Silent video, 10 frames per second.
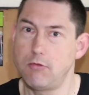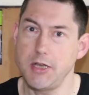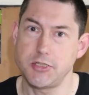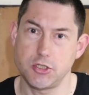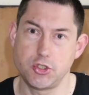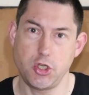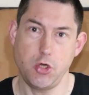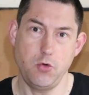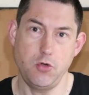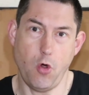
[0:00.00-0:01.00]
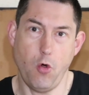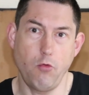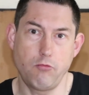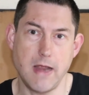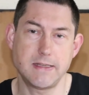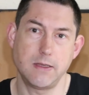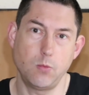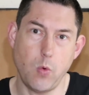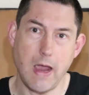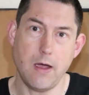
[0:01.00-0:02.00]
Right, June
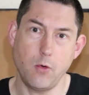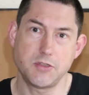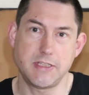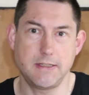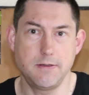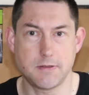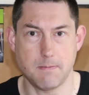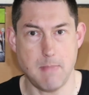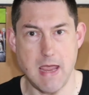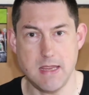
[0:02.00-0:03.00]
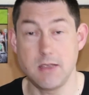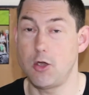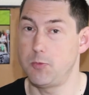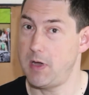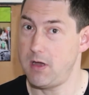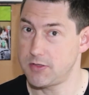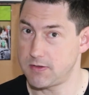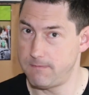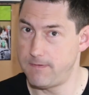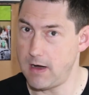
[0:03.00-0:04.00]
already. Wow, didn't May go
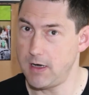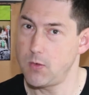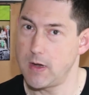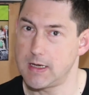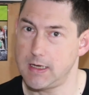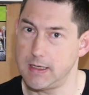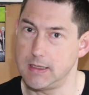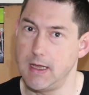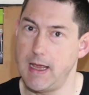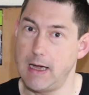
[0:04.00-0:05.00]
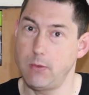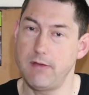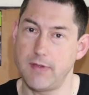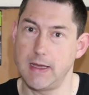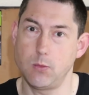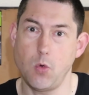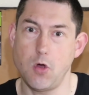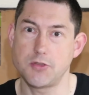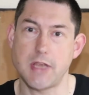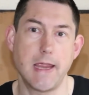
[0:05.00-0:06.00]
past very quickly. However, it
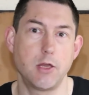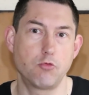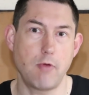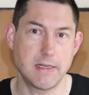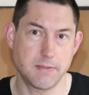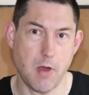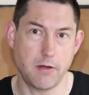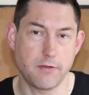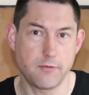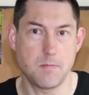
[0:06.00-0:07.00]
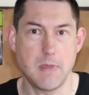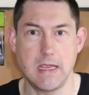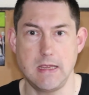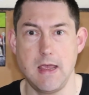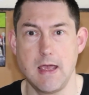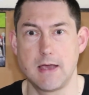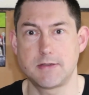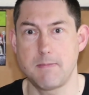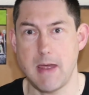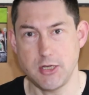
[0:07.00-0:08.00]
was a great month for me
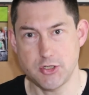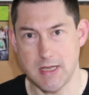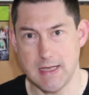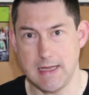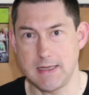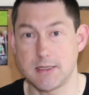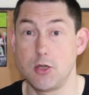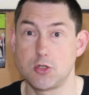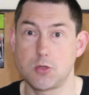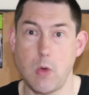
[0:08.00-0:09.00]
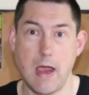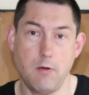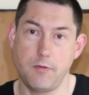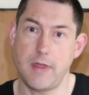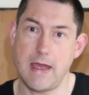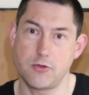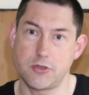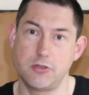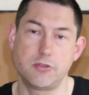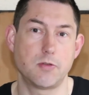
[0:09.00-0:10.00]
as I managed to hit
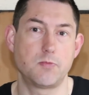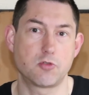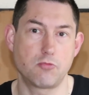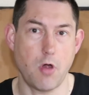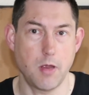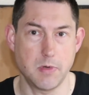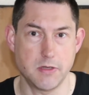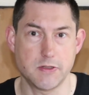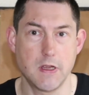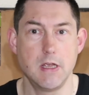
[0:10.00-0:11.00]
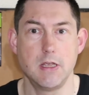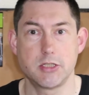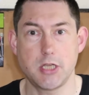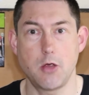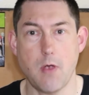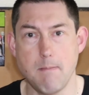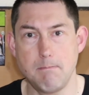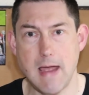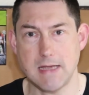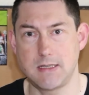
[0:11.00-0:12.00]
12,000 subscribers. So a
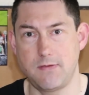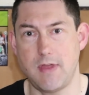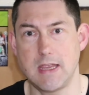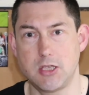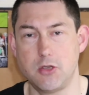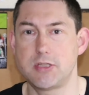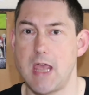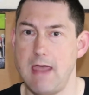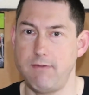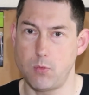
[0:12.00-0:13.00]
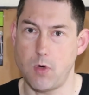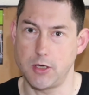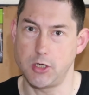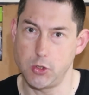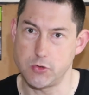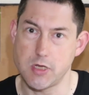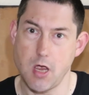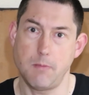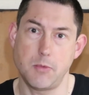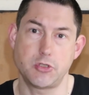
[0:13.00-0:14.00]
massive thank you to everyone who's
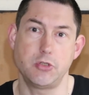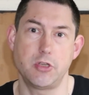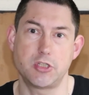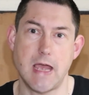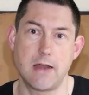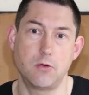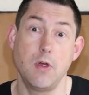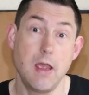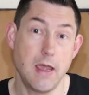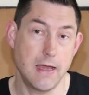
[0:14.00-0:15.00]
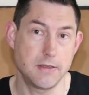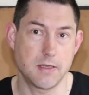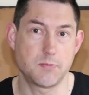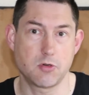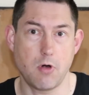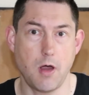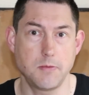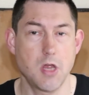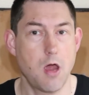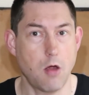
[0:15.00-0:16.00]
come to the channel and
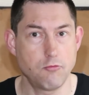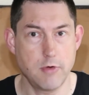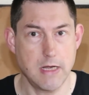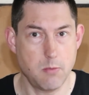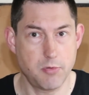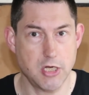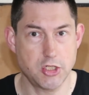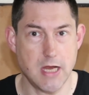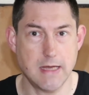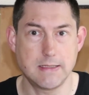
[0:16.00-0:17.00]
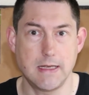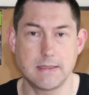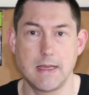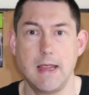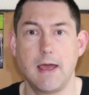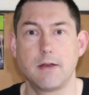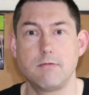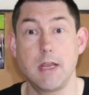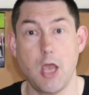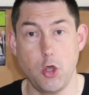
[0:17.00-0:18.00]
subscribed. I really appreciate it, and I
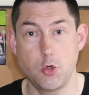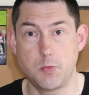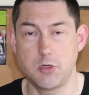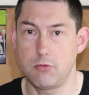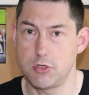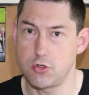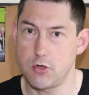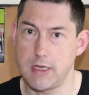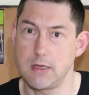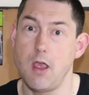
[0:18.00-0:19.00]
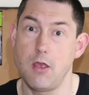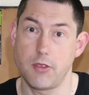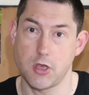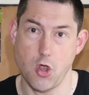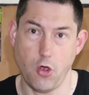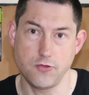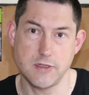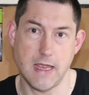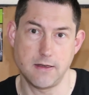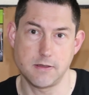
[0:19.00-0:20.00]
really hope you're enjoying the
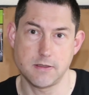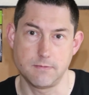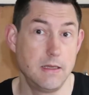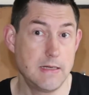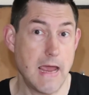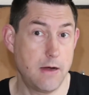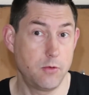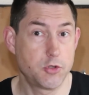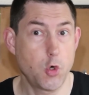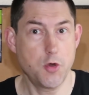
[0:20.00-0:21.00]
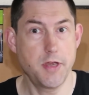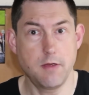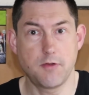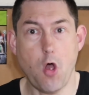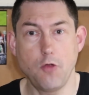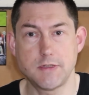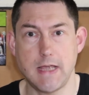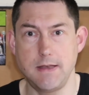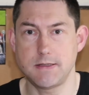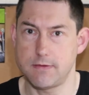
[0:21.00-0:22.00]
content. Now, talking of
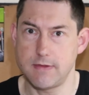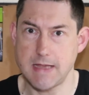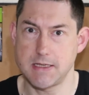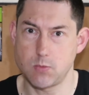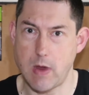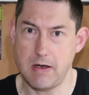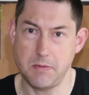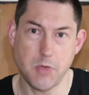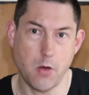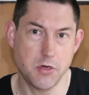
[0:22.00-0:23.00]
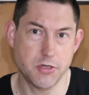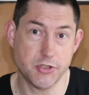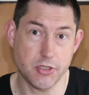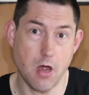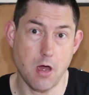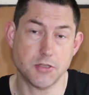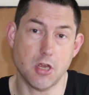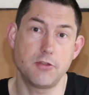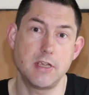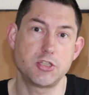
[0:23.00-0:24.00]
content, that is where I'm going to start
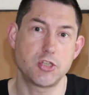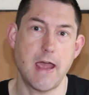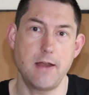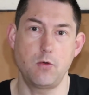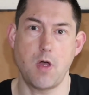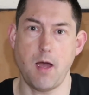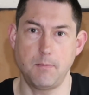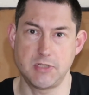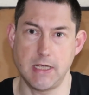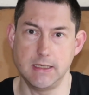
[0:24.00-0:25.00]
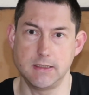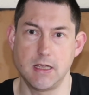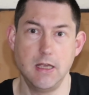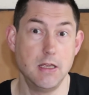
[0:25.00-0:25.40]
this channel update.